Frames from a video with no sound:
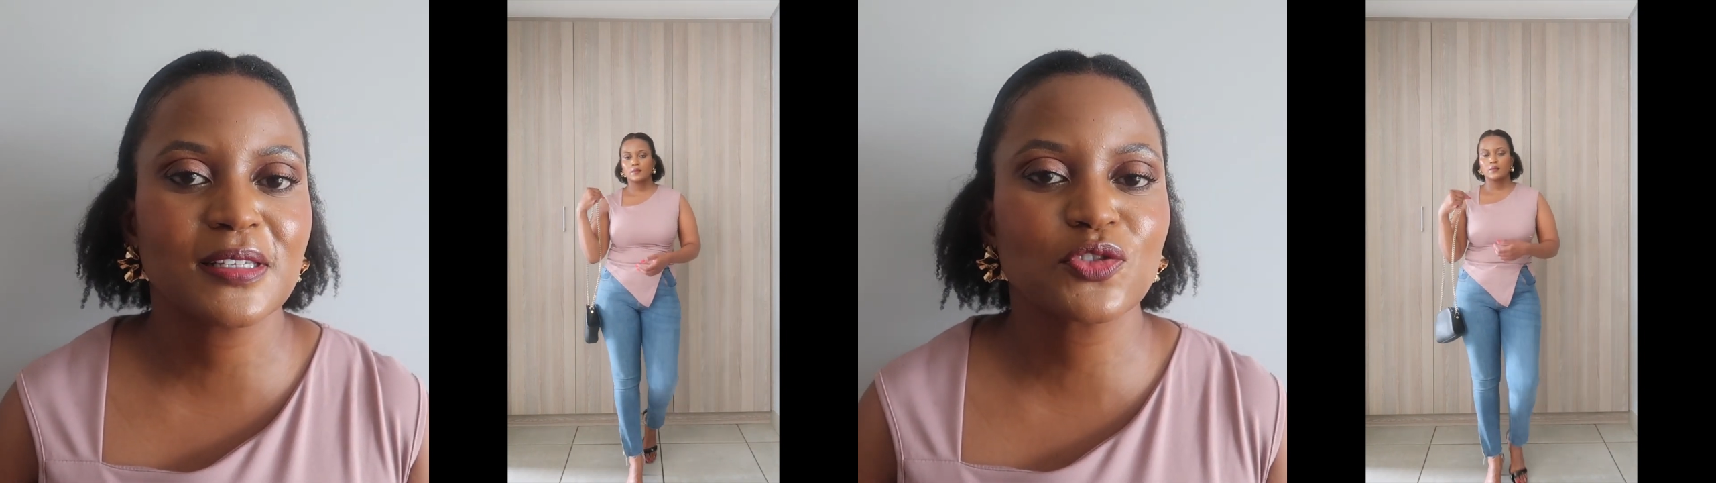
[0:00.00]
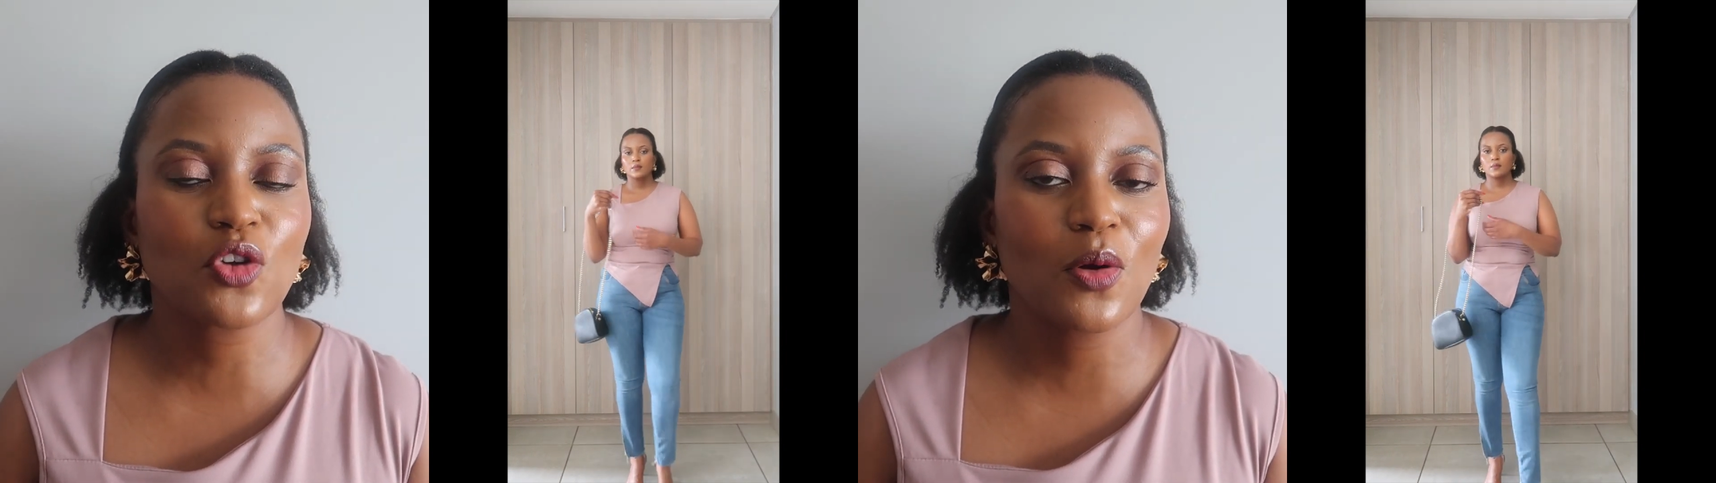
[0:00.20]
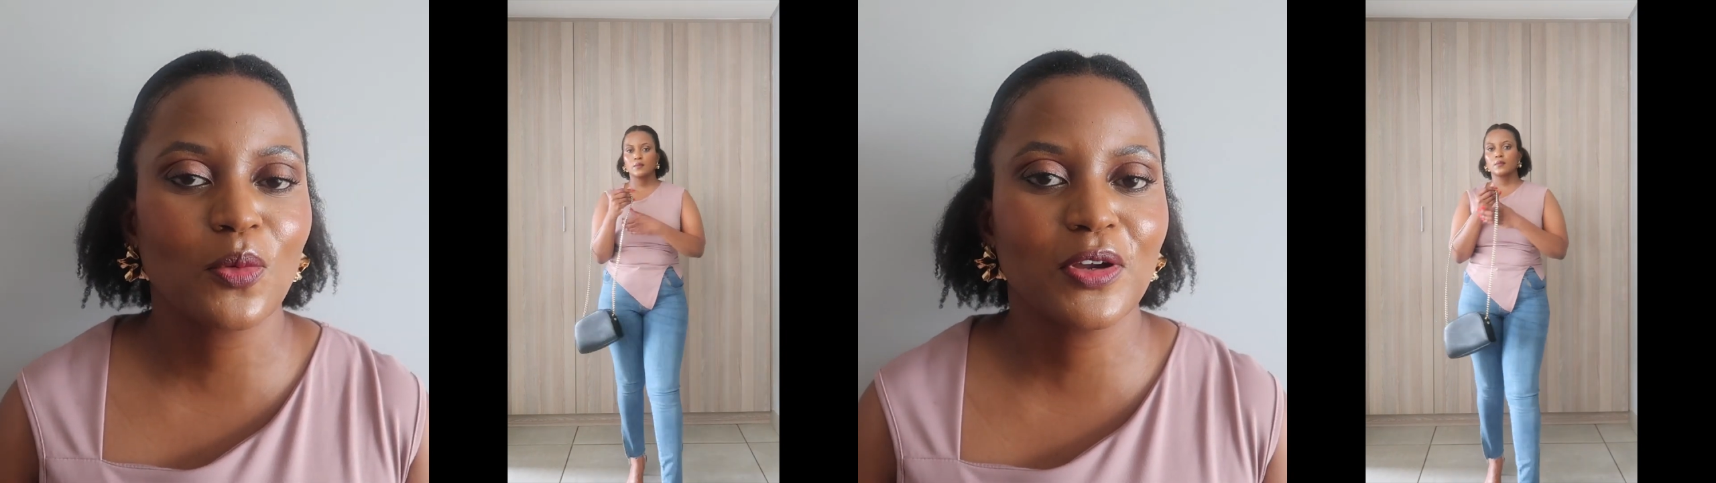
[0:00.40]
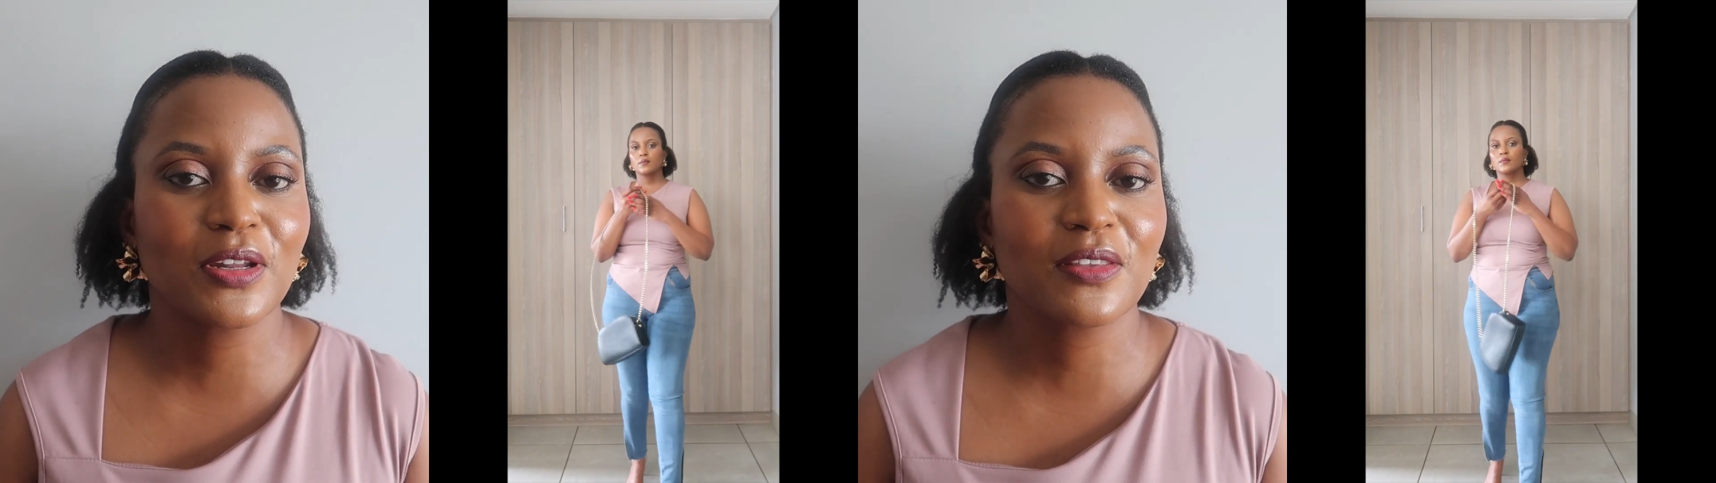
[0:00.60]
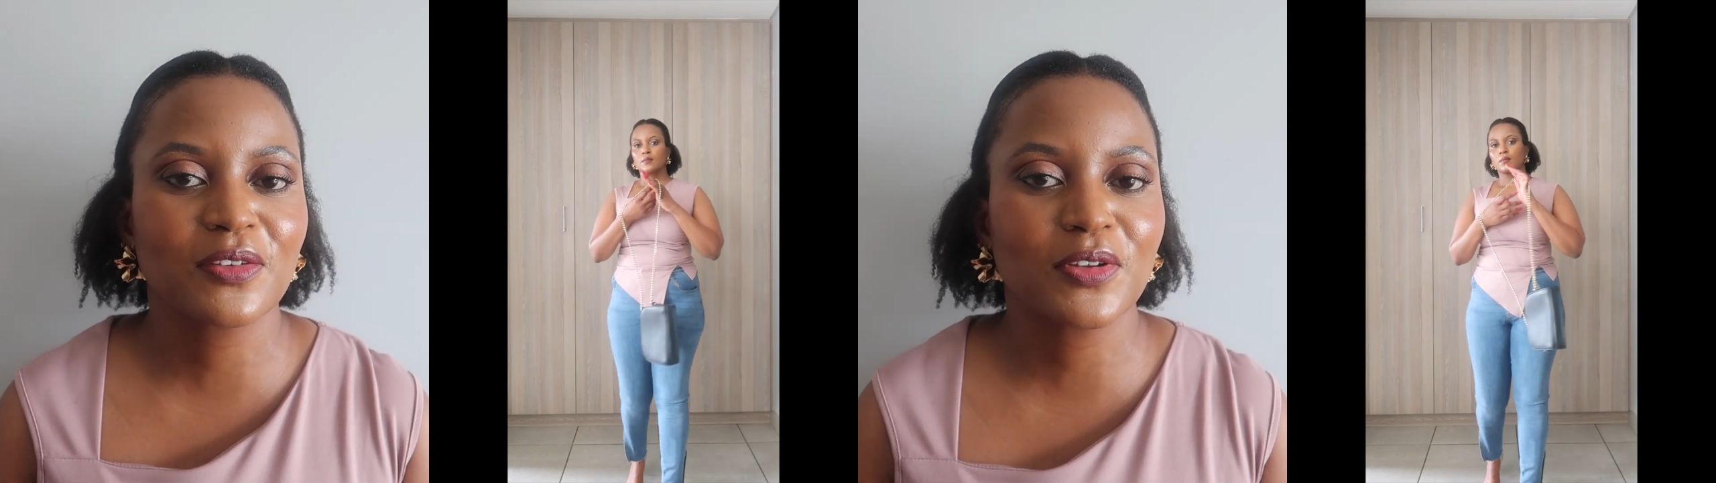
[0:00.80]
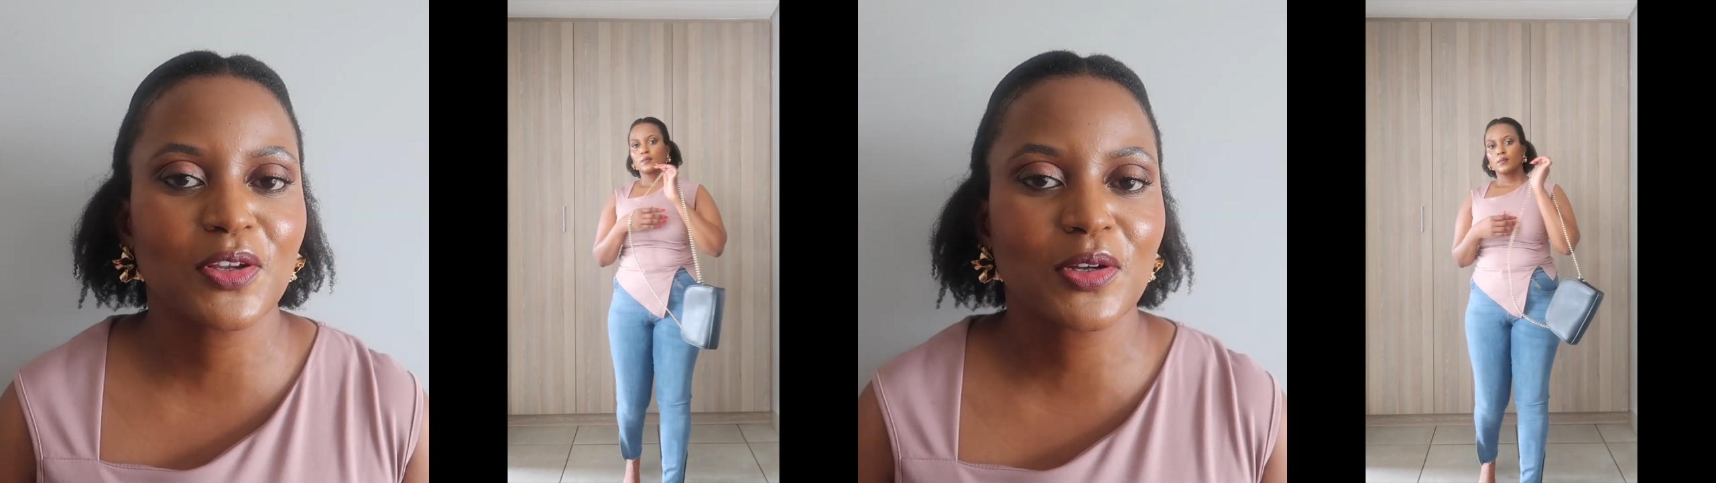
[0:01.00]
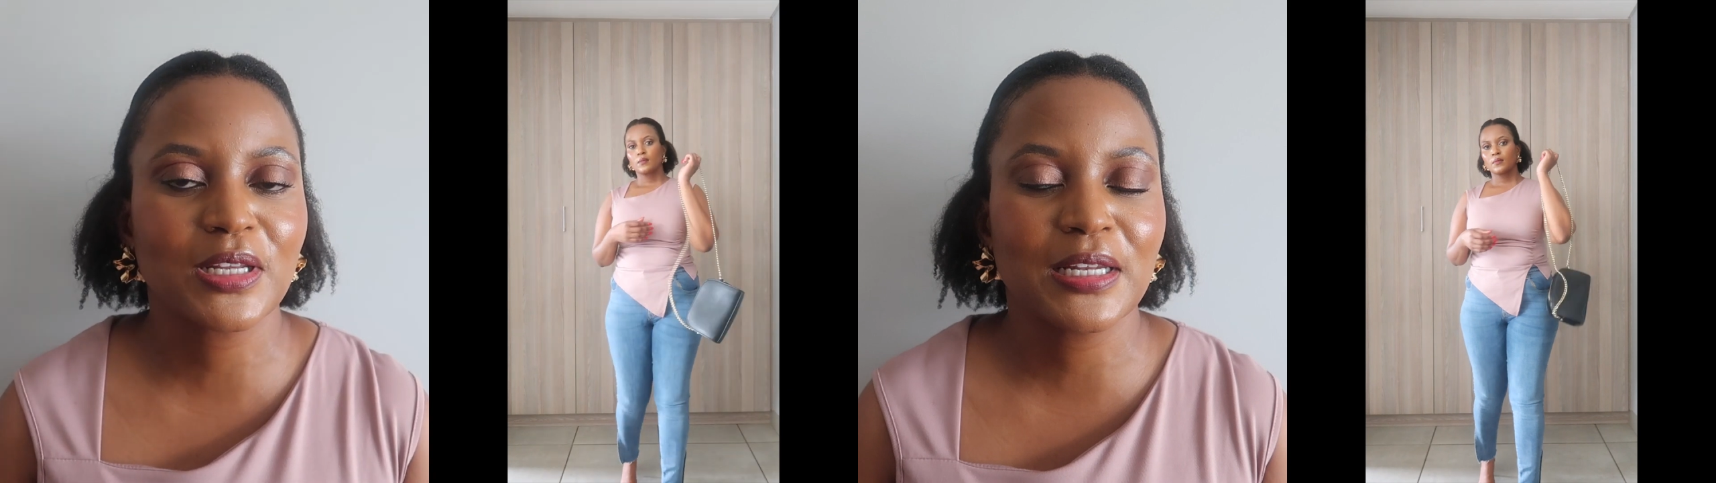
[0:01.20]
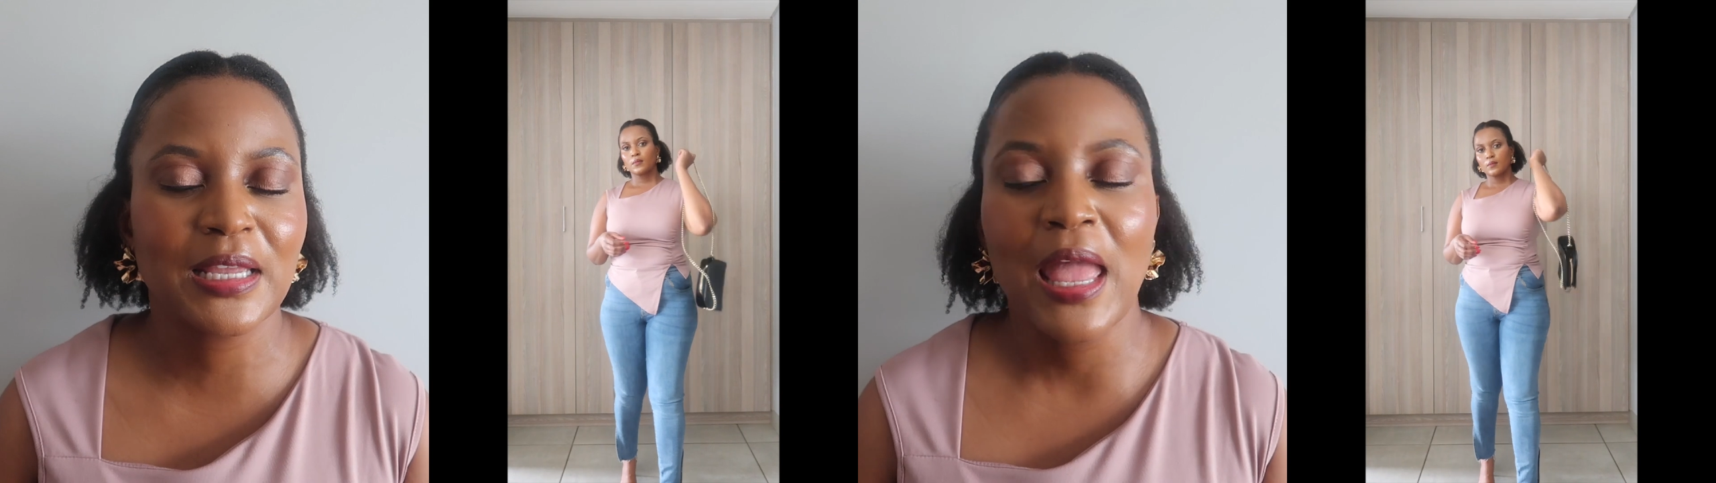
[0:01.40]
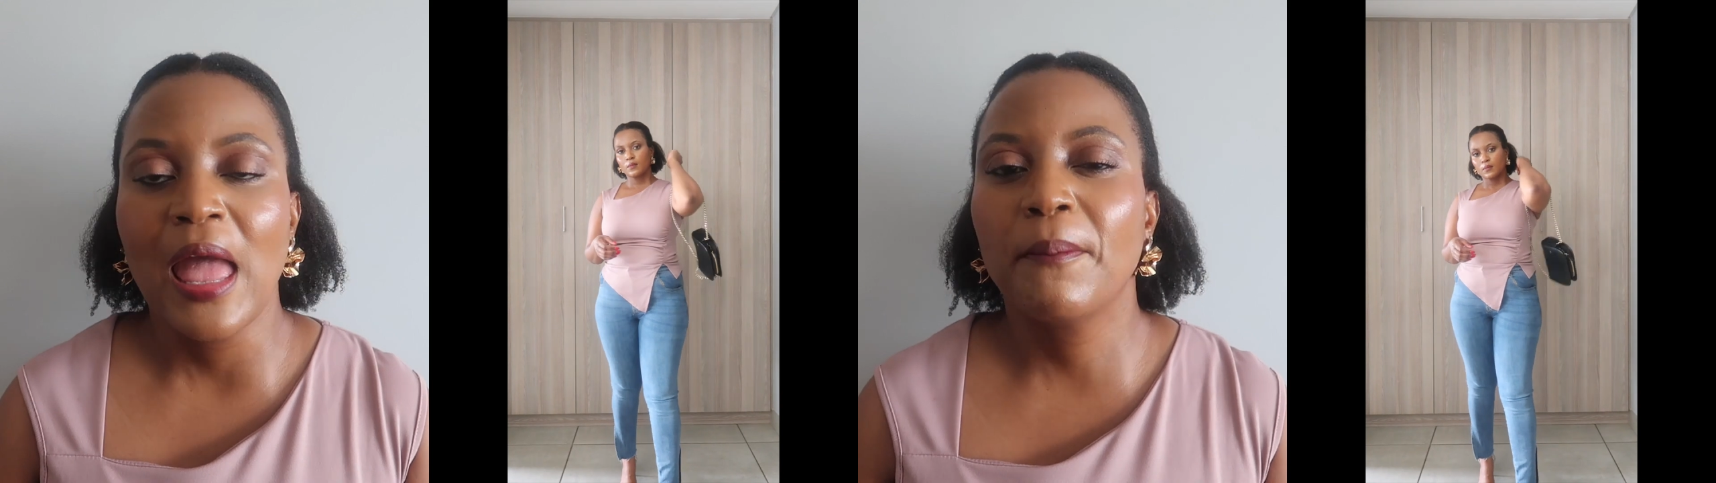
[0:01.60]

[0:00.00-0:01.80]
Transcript: a strong word in this video, clearly,